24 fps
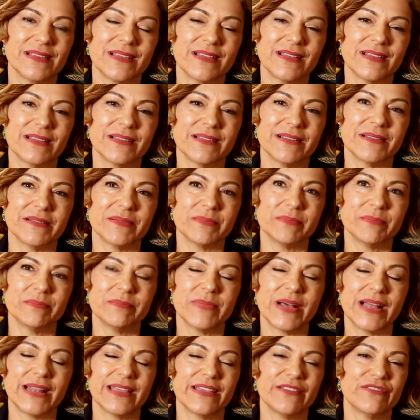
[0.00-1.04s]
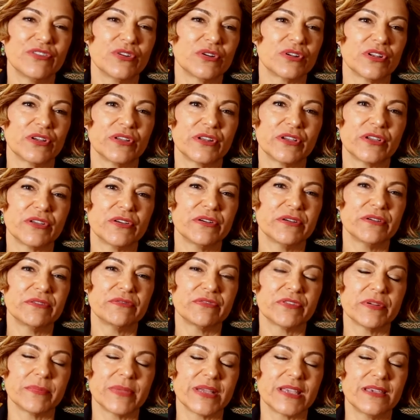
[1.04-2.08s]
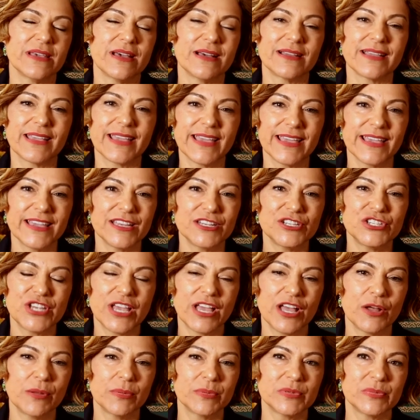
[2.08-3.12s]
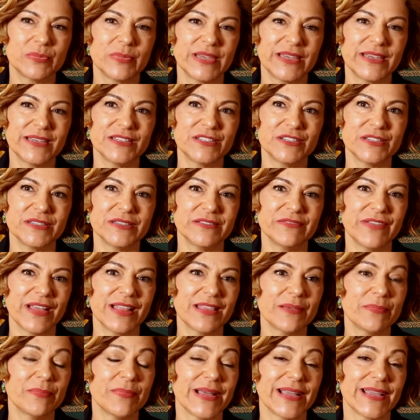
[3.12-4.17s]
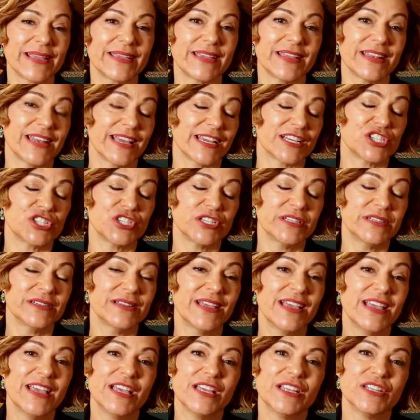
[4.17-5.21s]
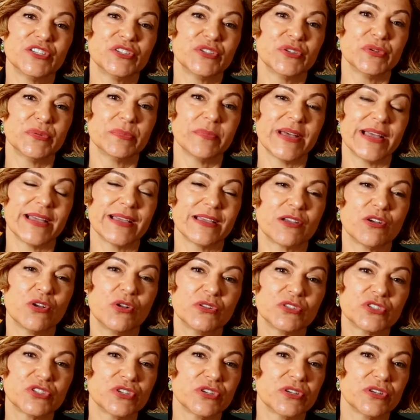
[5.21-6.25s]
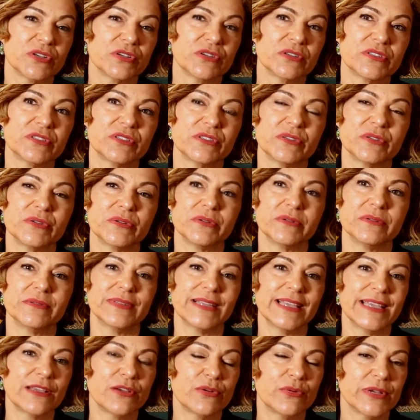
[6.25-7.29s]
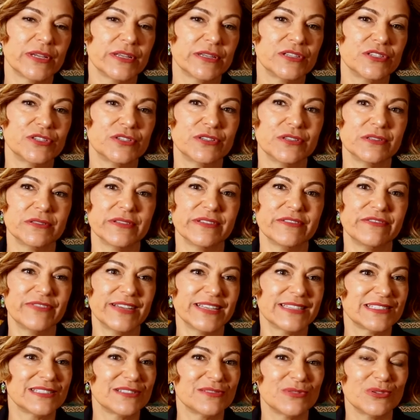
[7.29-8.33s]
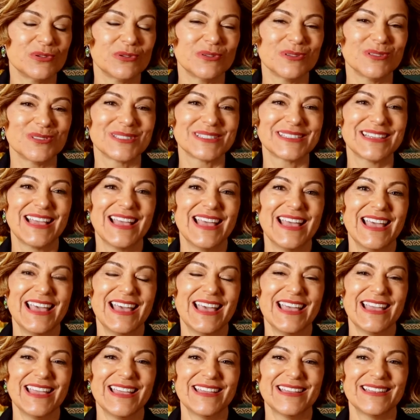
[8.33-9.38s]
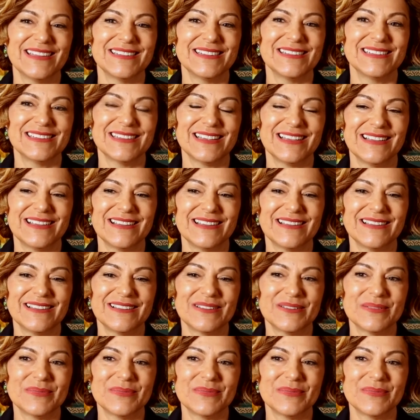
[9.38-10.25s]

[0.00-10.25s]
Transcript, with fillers: um, ballet folklorico from a young age helped me to develop my connection to my culture, to language, to the festivals, and uh,